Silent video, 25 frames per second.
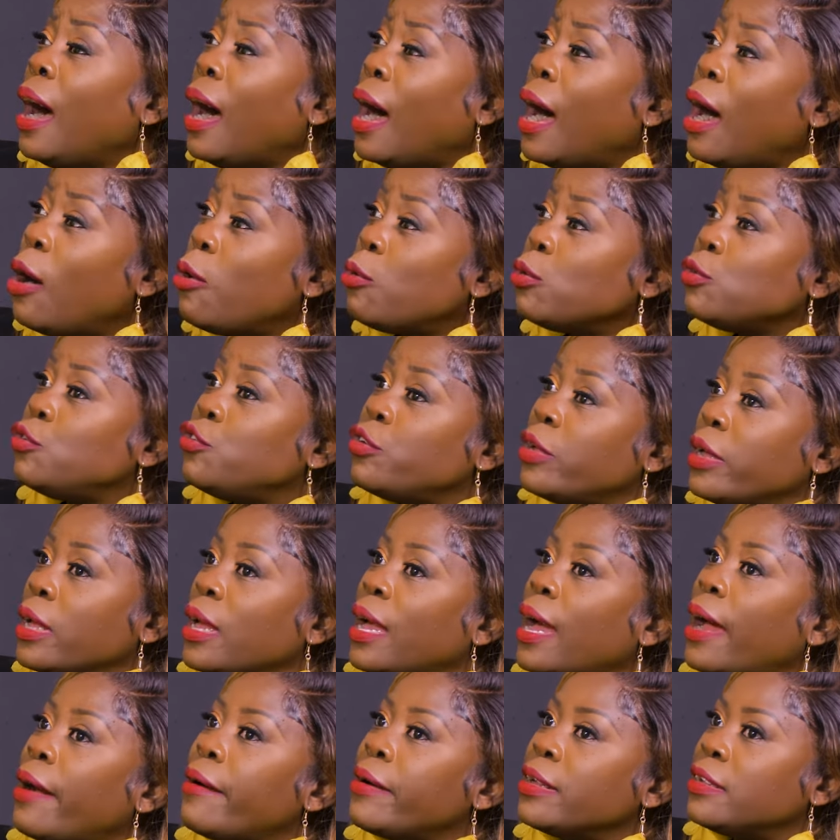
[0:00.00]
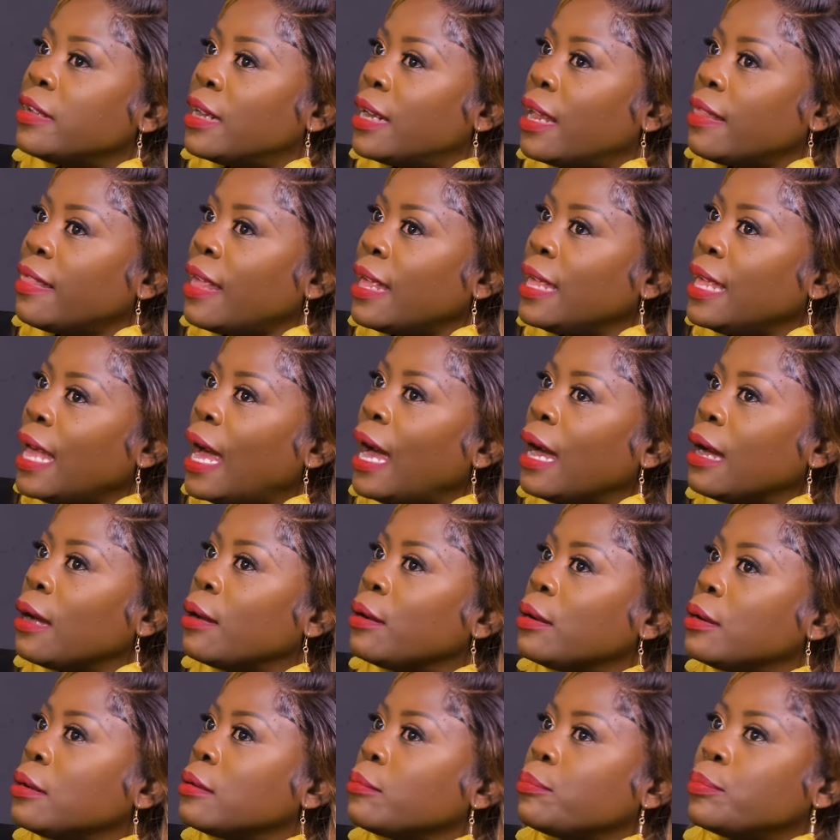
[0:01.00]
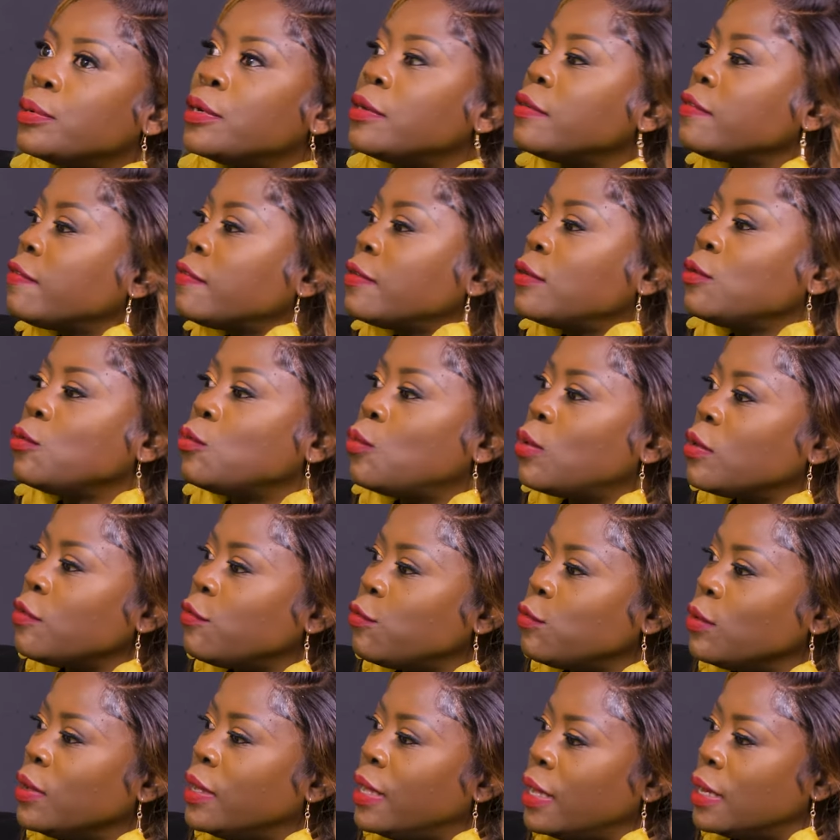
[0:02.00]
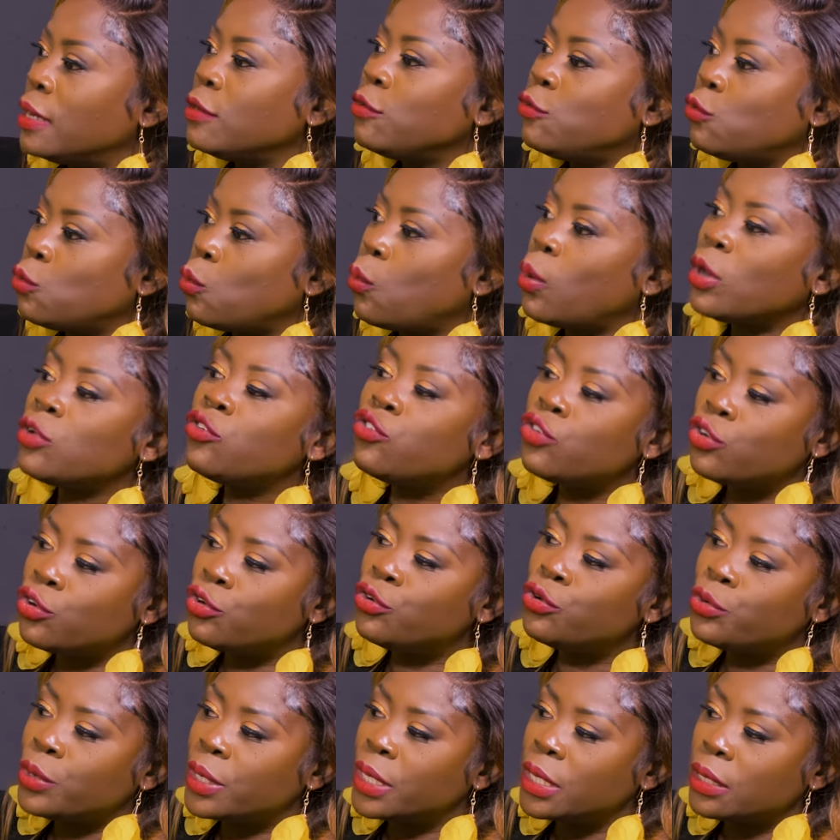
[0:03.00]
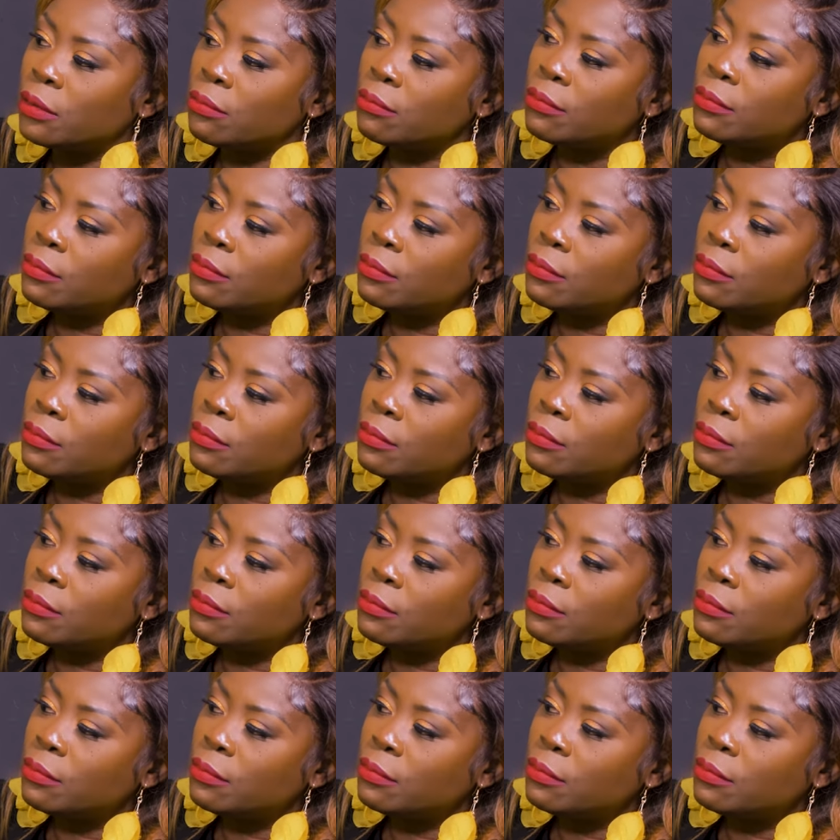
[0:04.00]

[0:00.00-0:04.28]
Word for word: How would you encourage another young person who wants to get into what you're doing?